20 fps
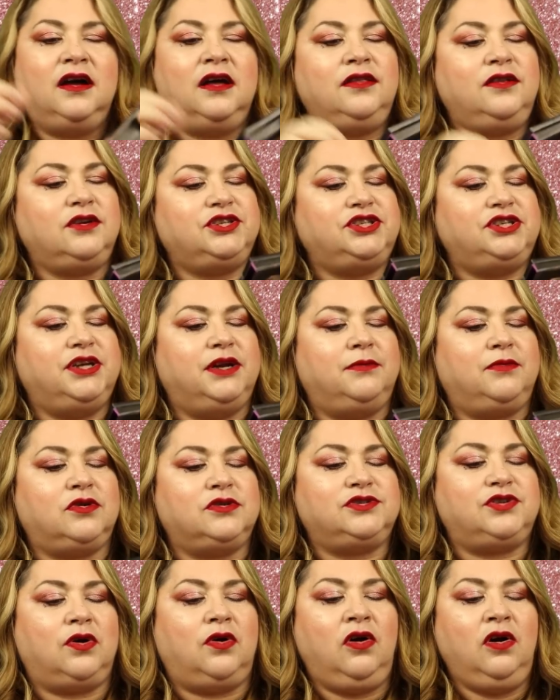other
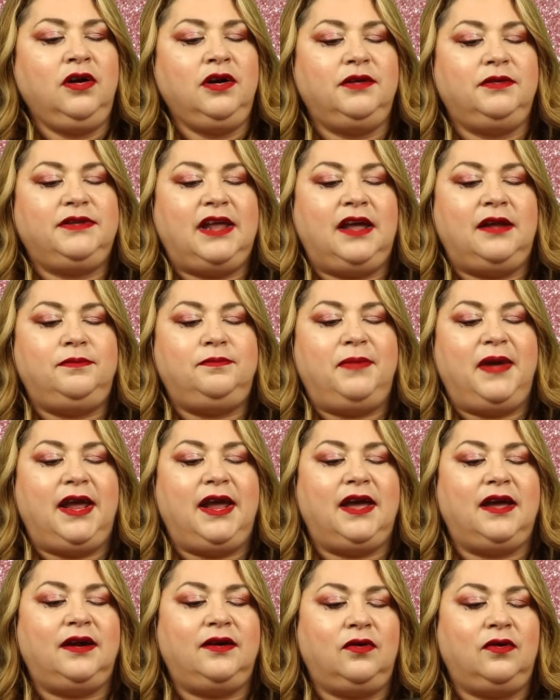shimmers aren't that
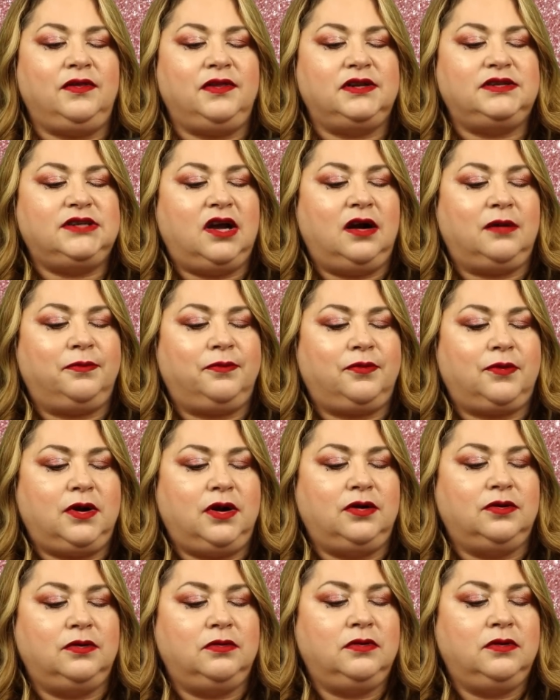bad on the top
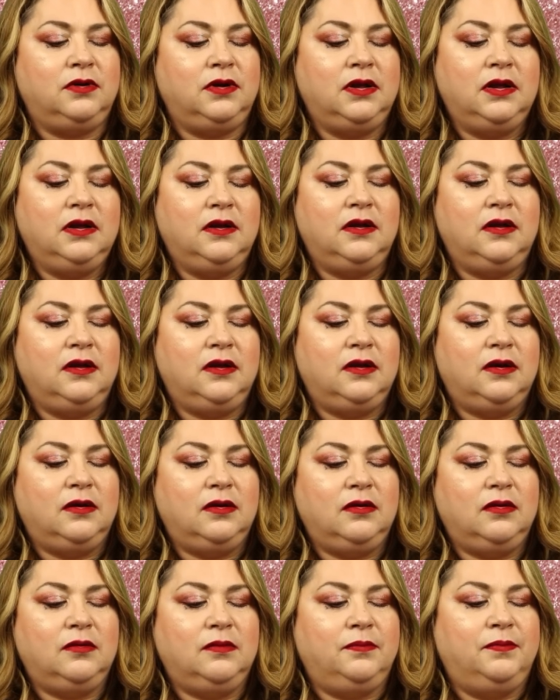row,
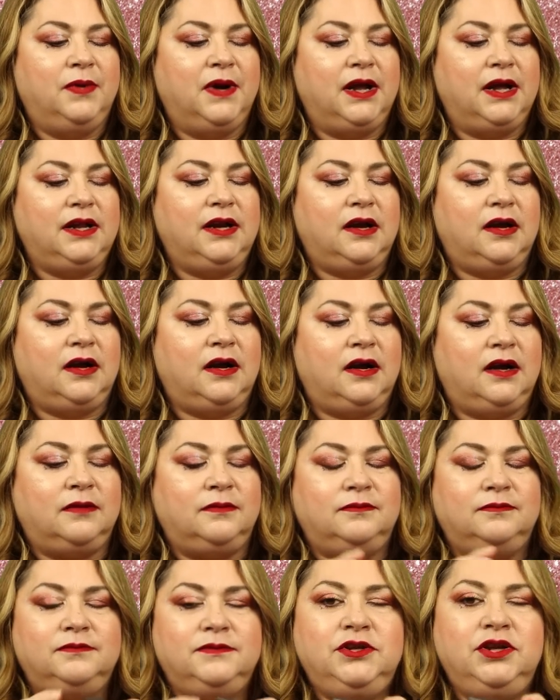but
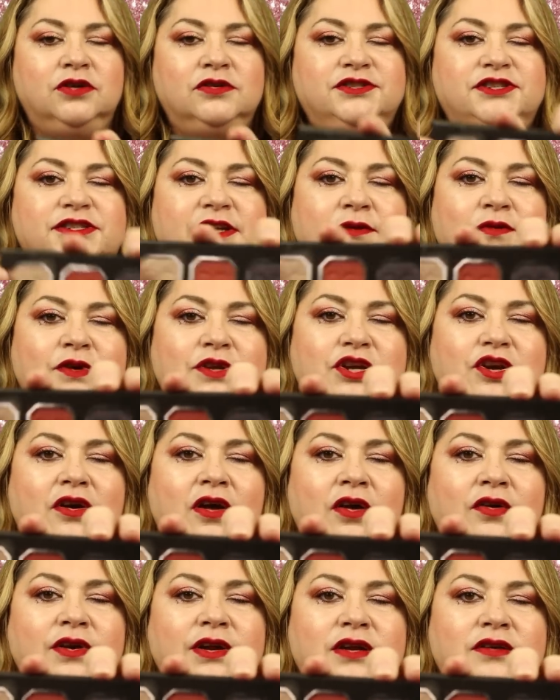um, you'll see when you
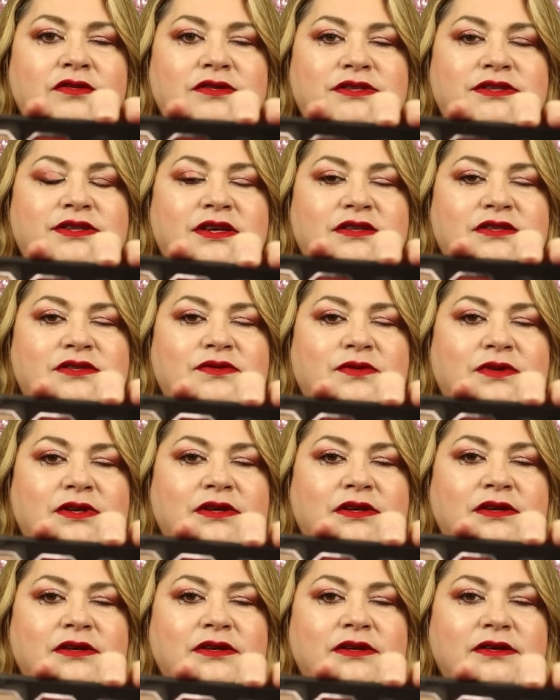go to use this
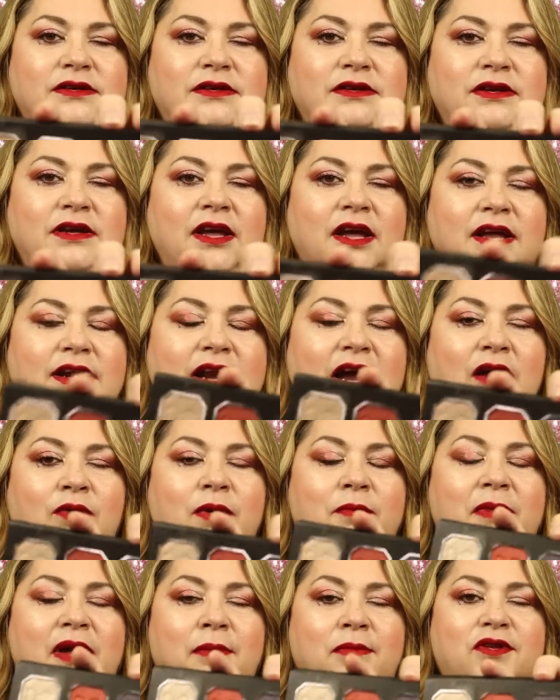one. Now
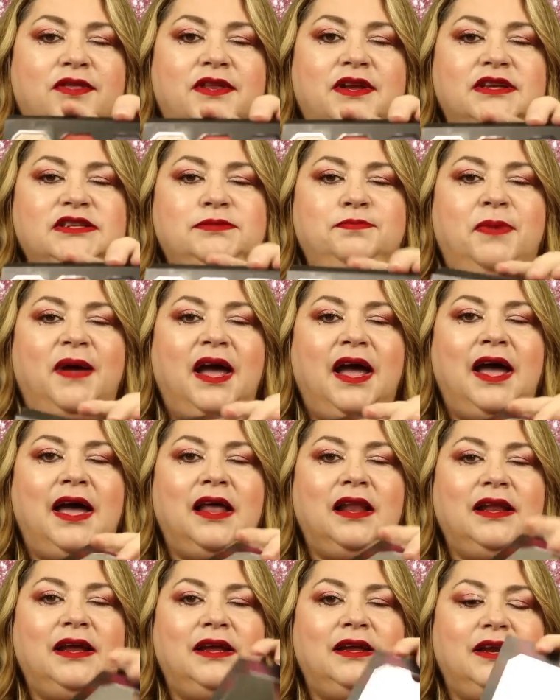remember, this
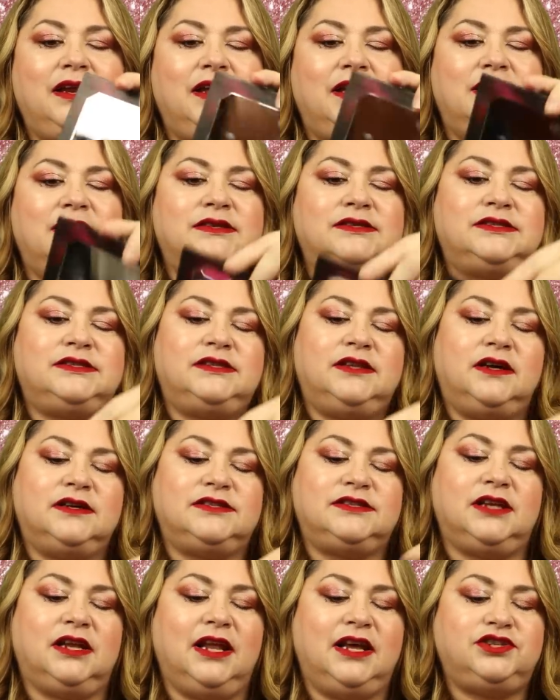palette is the
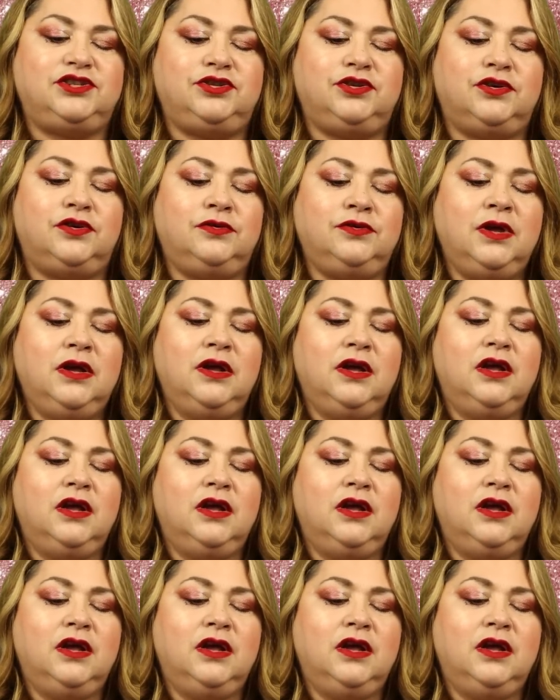Celestial